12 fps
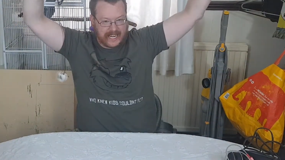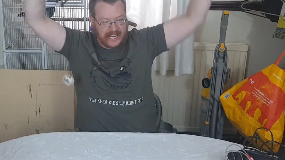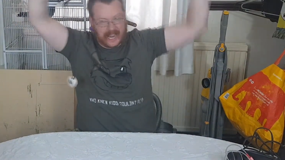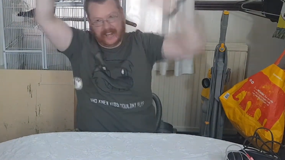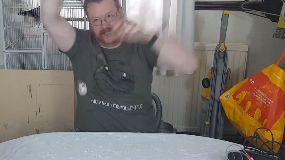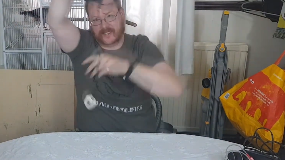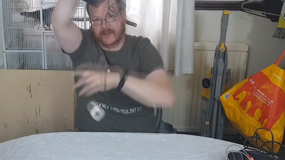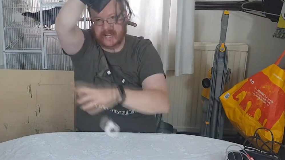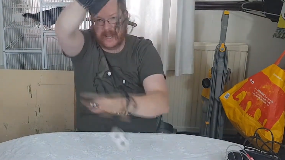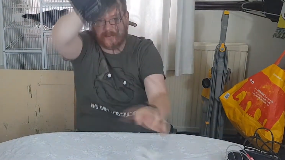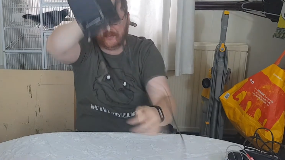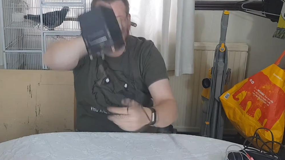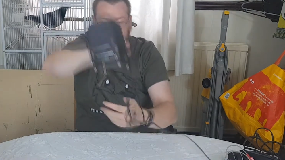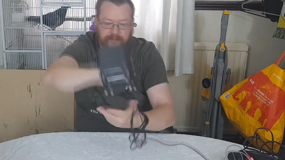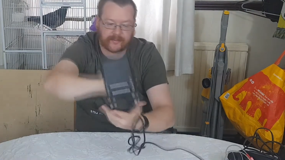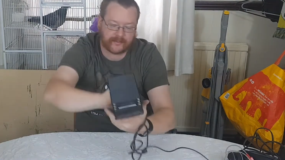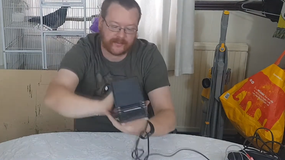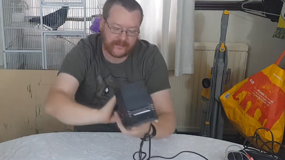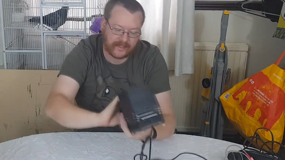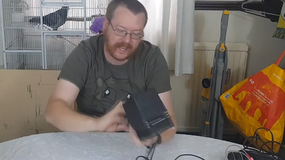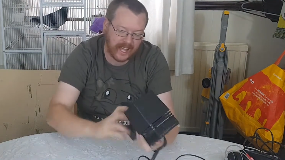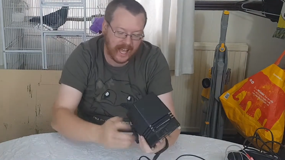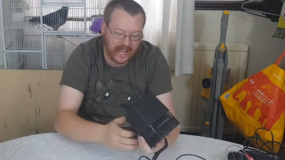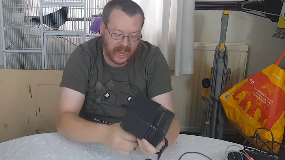I love doing that.
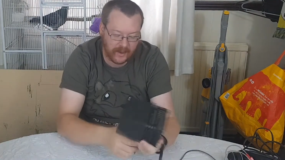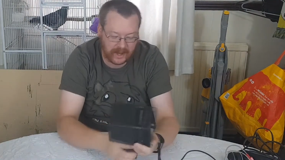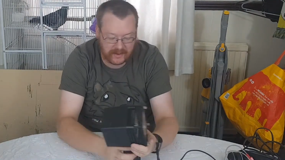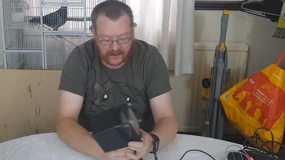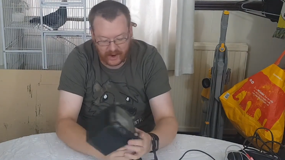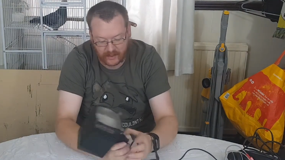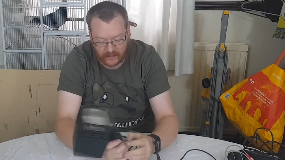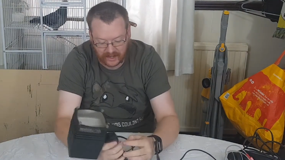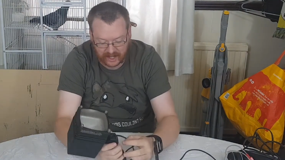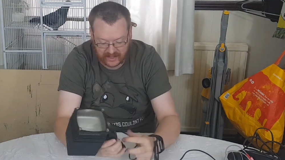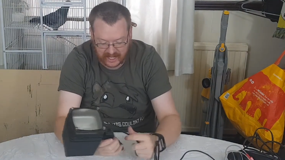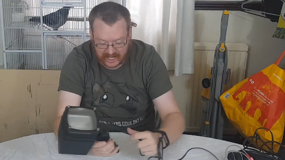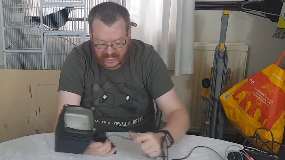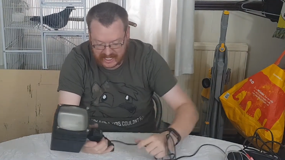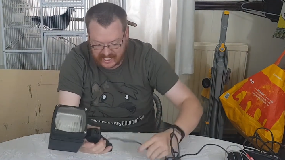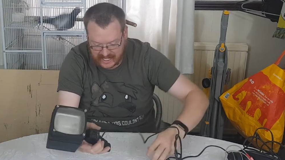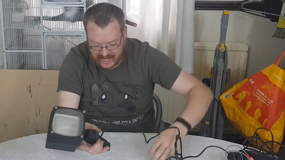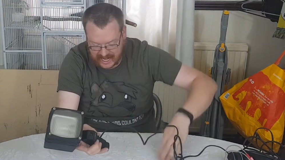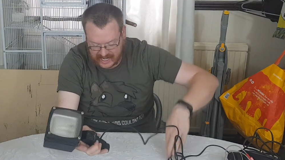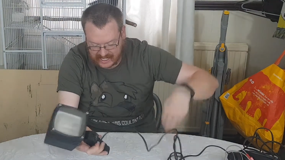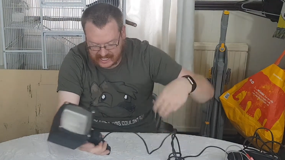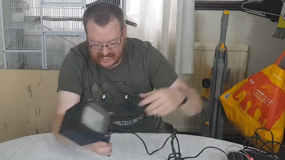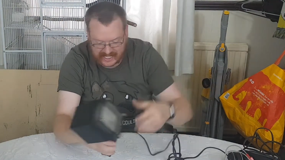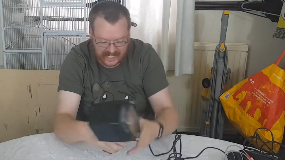We've got one of these
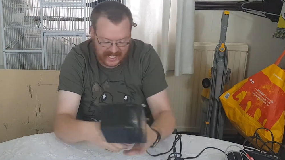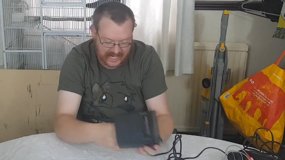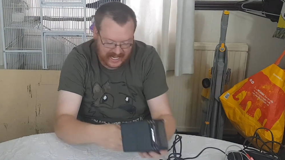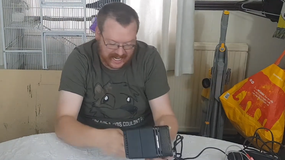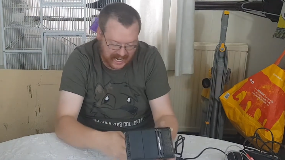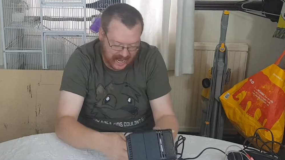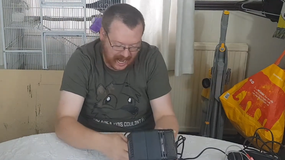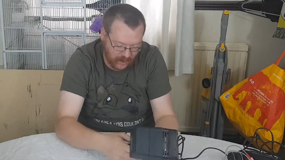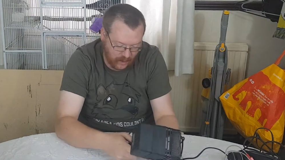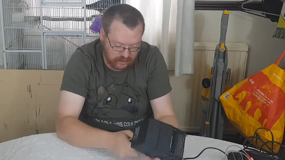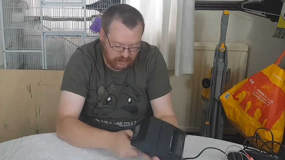things. Now,